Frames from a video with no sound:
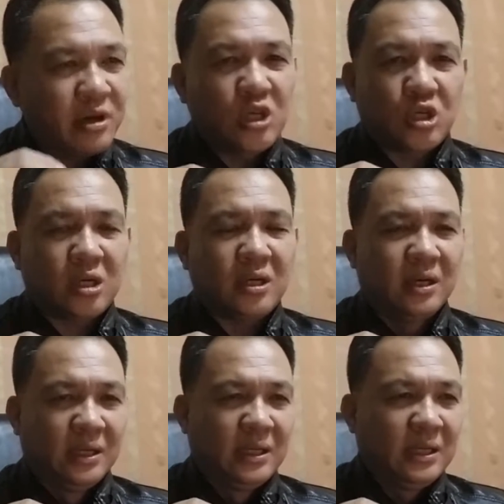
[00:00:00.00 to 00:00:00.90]
preacher,
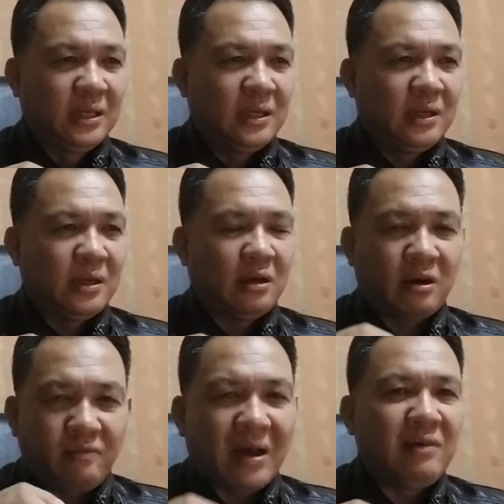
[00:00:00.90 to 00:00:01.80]

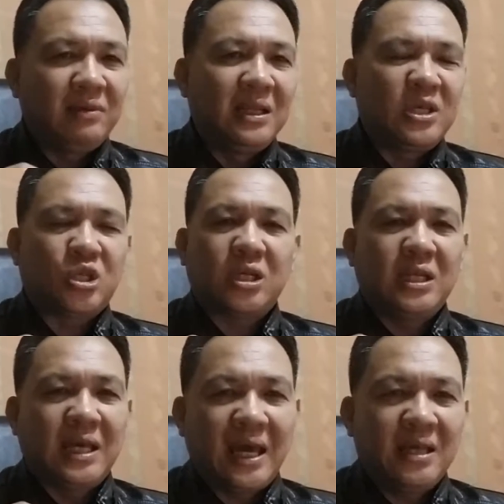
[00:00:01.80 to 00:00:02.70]
a revivalist
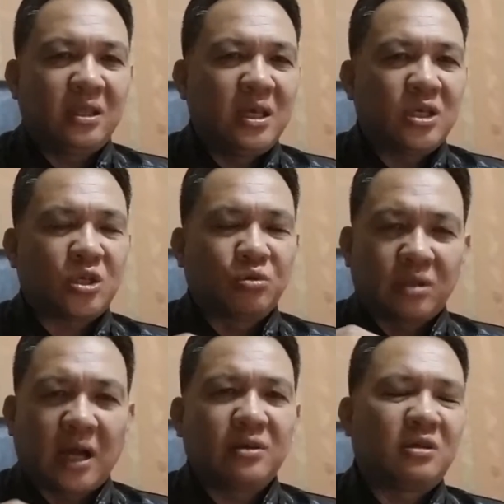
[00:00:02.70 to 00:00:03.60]
in the 80s,
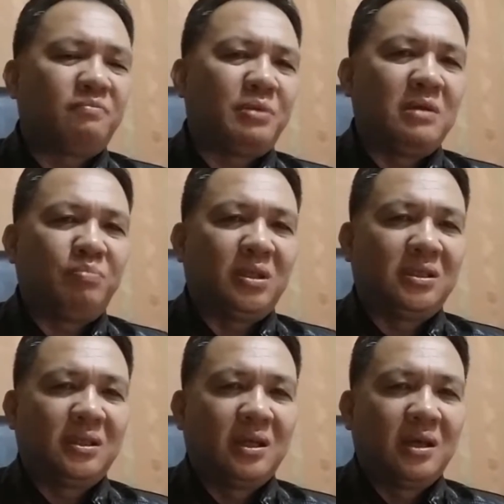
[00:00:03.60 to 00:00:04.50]
2,000
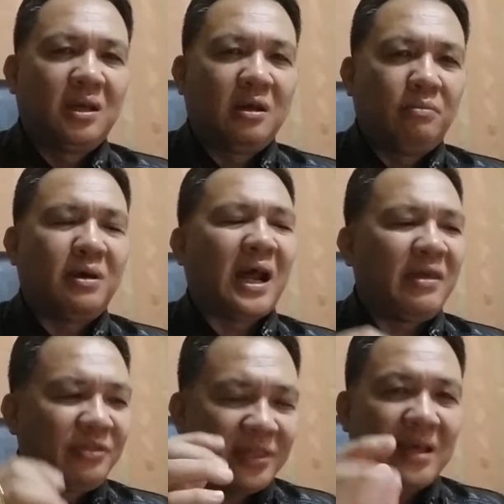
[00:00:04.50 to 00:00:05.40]
people. But
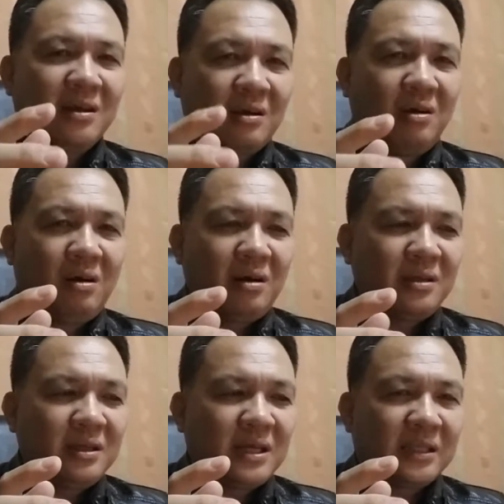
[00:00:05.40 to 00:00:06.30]
I thank
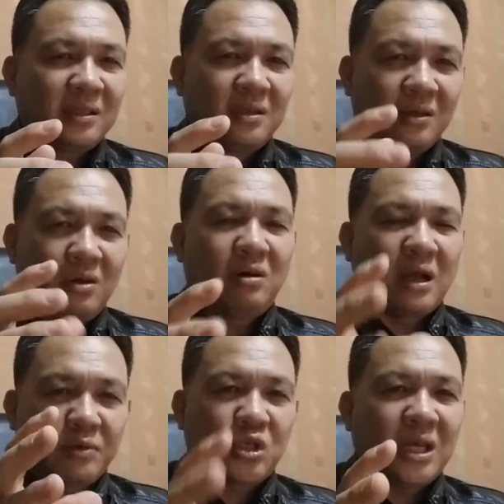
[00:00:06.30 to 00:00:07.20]
God that God
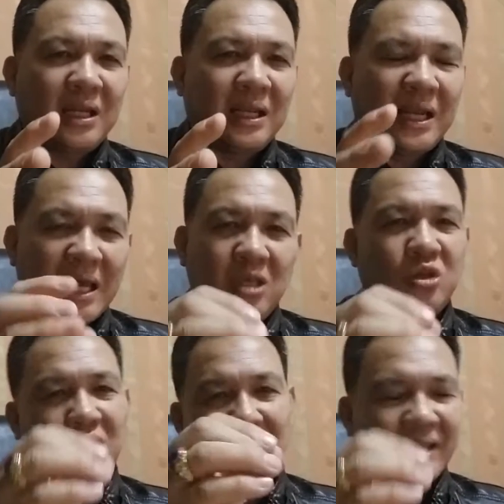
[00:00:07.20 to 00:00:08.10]
have sent an
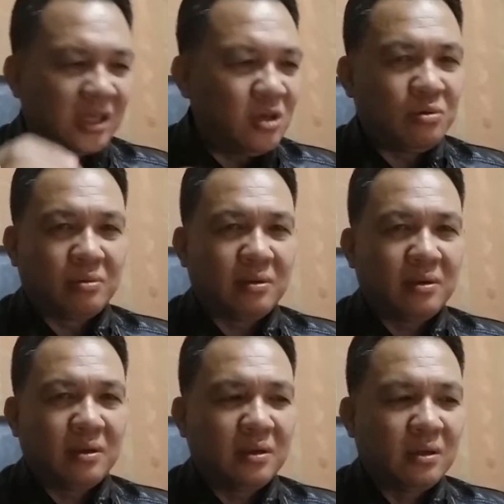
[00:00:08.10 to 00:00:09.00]
angel like you
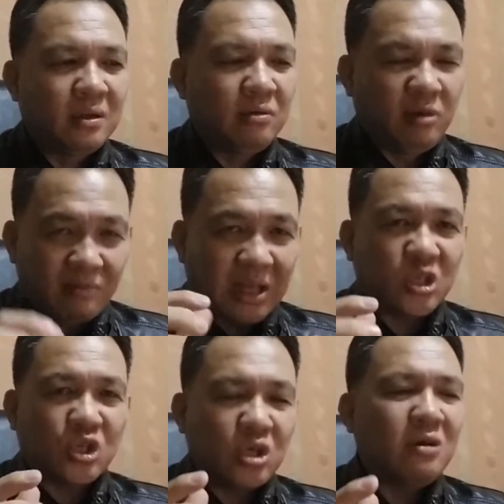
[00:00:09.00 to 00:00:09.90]
with
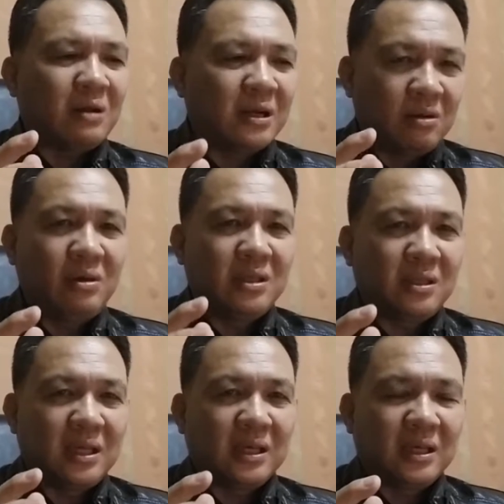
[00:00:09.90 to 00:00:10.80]
that seer
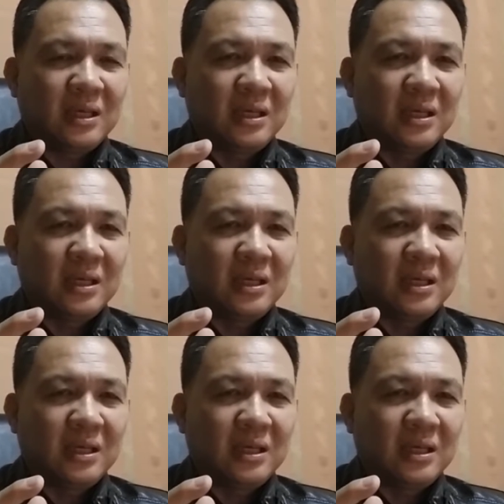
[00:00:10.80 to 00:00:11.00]
anointing.